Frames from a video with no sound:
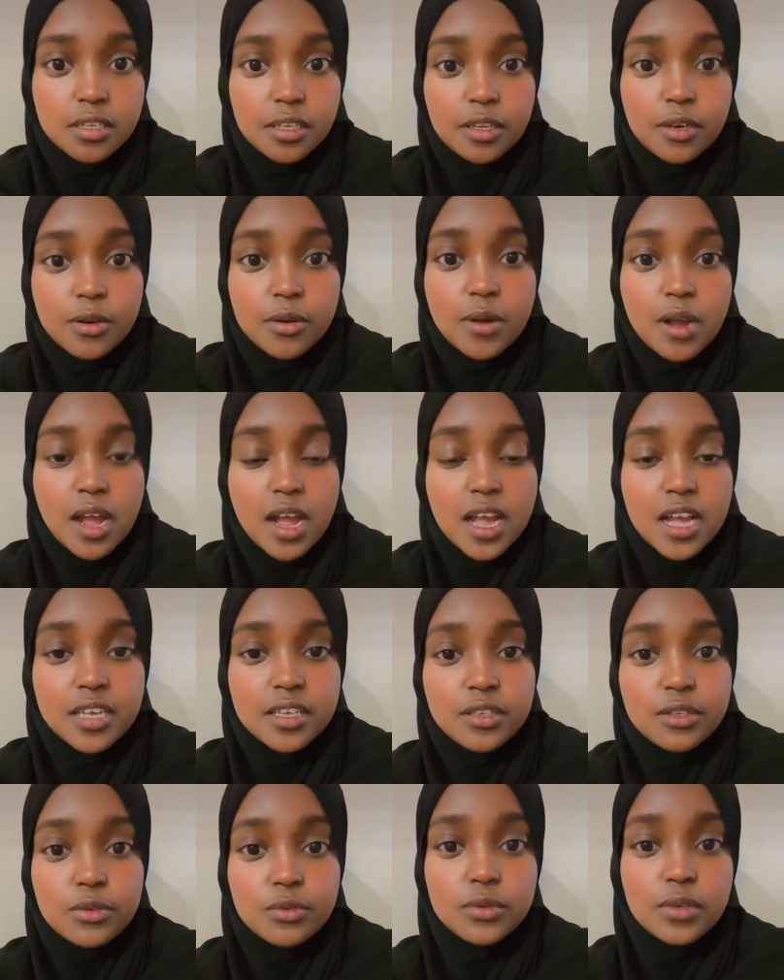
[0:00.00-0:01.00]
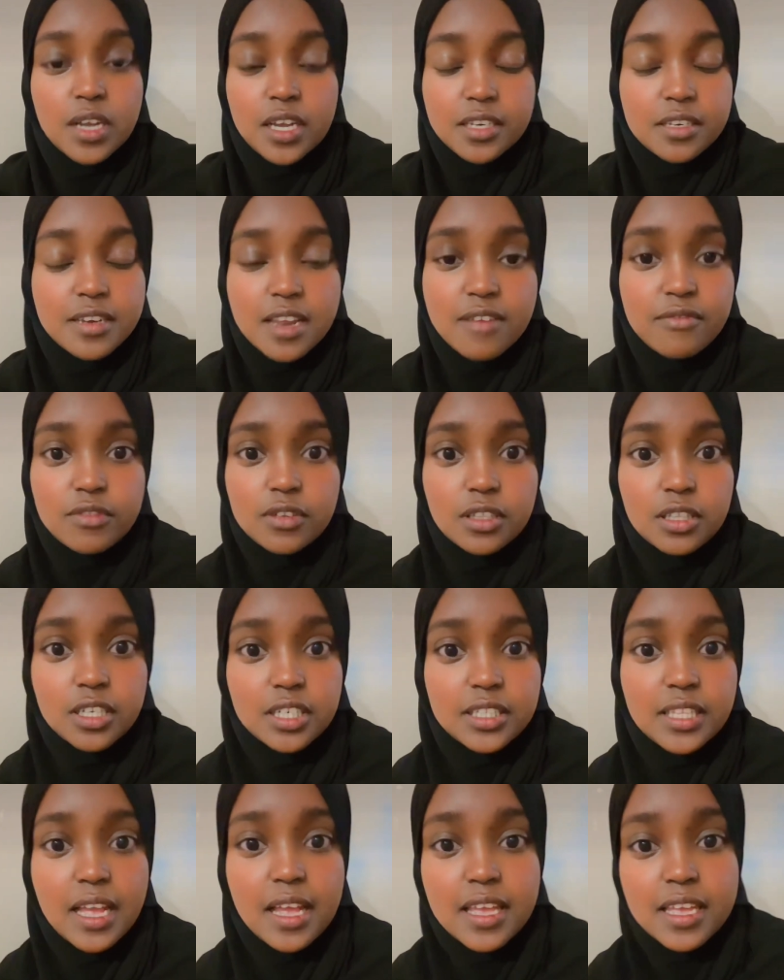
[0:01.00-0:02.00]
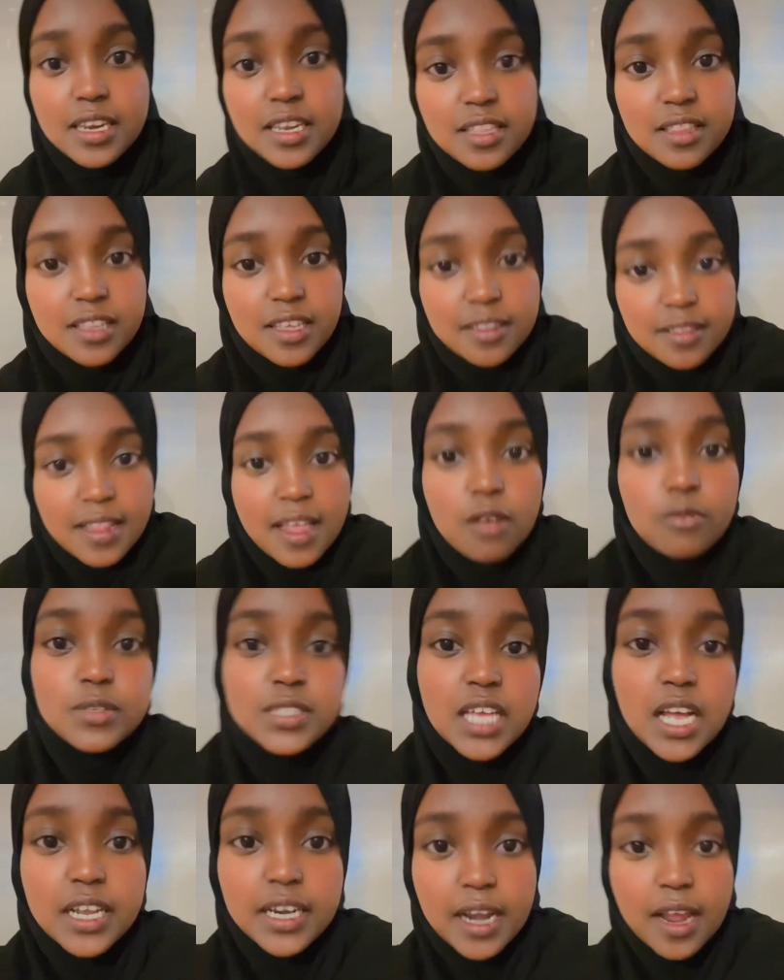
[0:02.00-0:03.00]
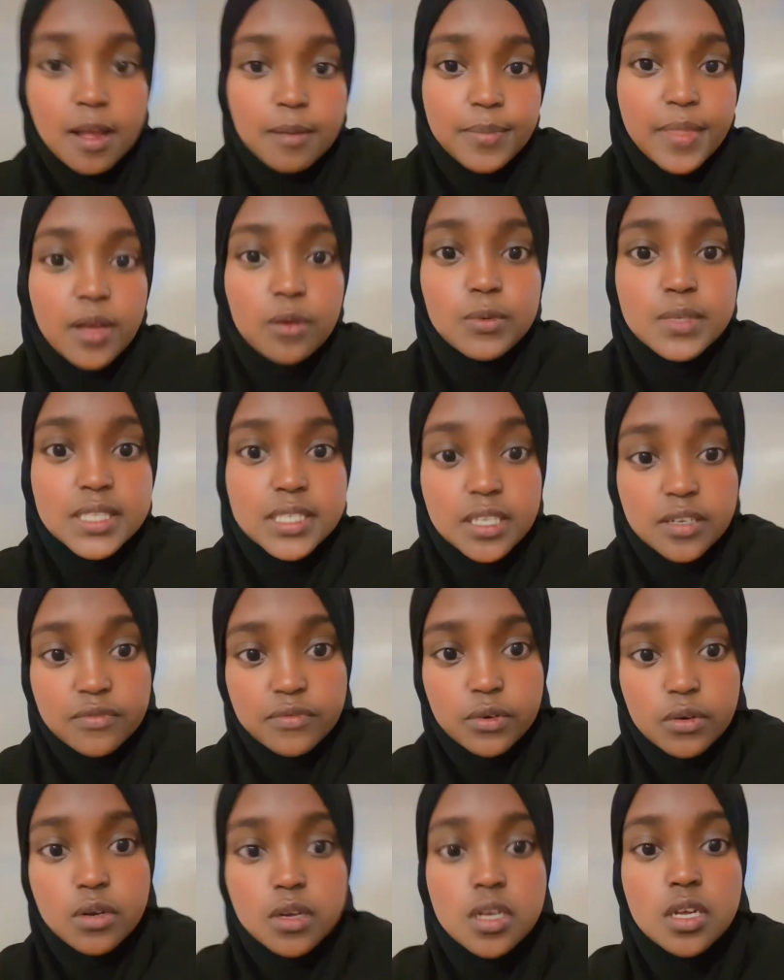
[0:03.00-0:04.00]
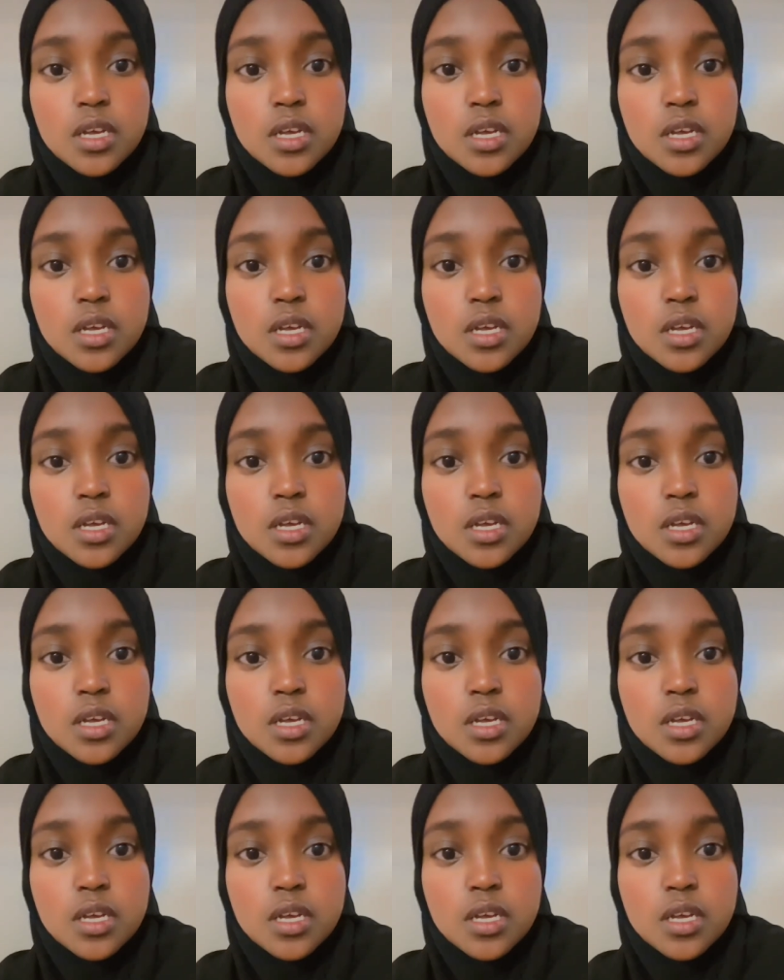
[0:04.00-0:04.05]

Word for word: You know, I u- I'd never looked at anything that was haram, that was sinful.